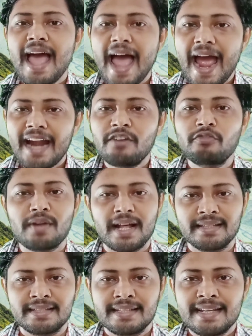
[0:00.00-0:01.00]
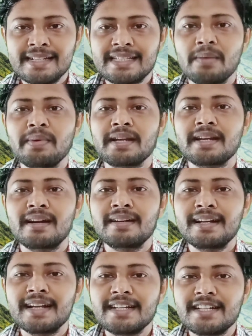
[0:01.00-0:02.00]
and France in
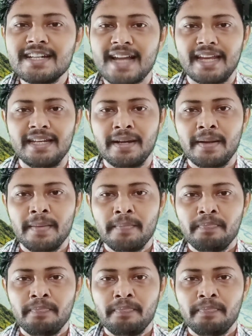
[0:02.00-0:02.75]
1789.